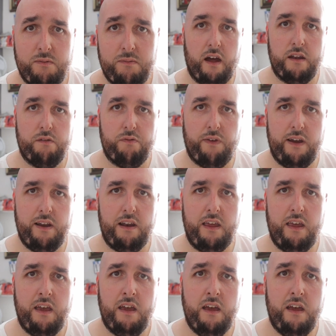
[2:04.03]
And
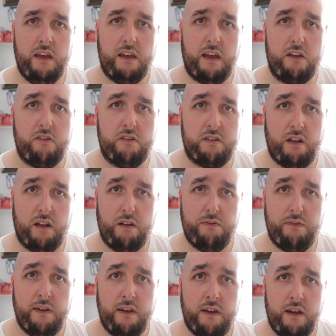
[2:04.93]
finally, get
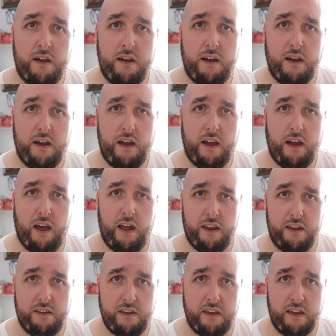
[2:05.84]
yourself
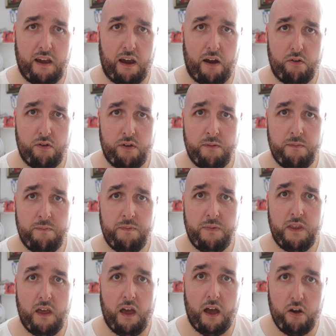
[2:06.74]
an SD card,
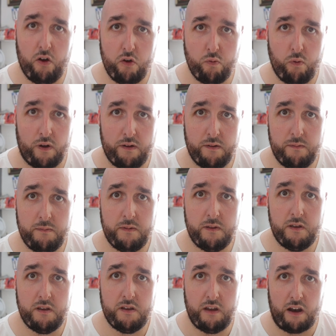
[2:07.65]
a good one,
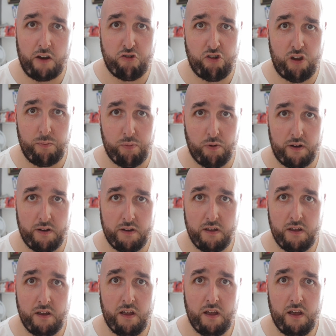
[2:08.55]
not a cheap one.
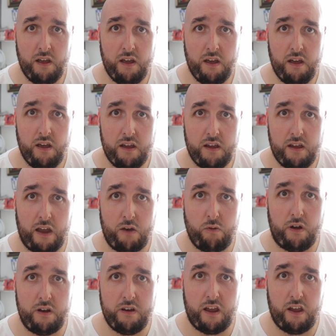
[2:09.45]

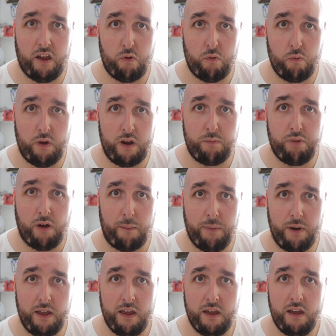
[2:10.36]
Get one that can read
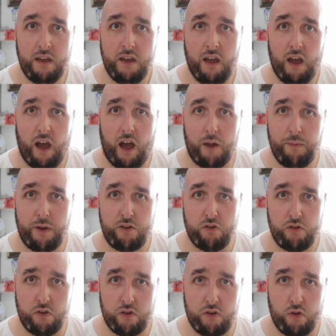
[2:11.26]
properly and make
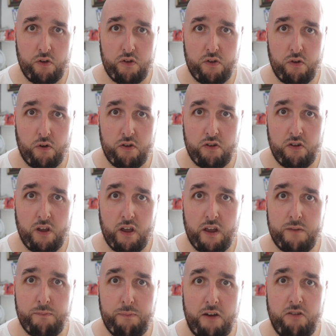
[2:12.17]
sure there's good storage,
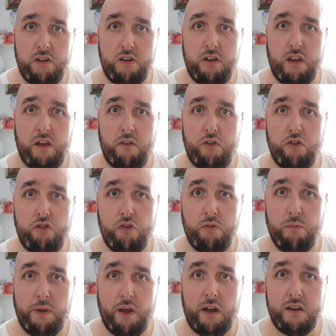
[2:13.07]
especially if you're
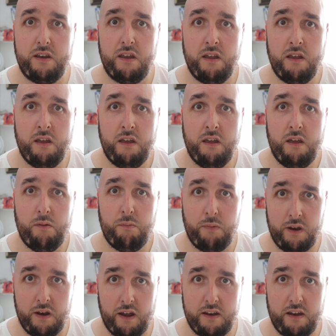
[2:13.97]
shooting beyond
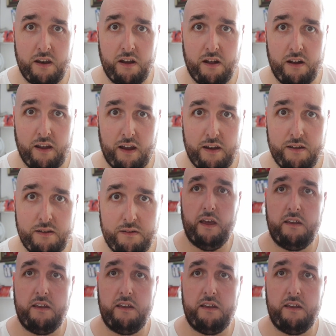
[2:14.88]
midnight and all that.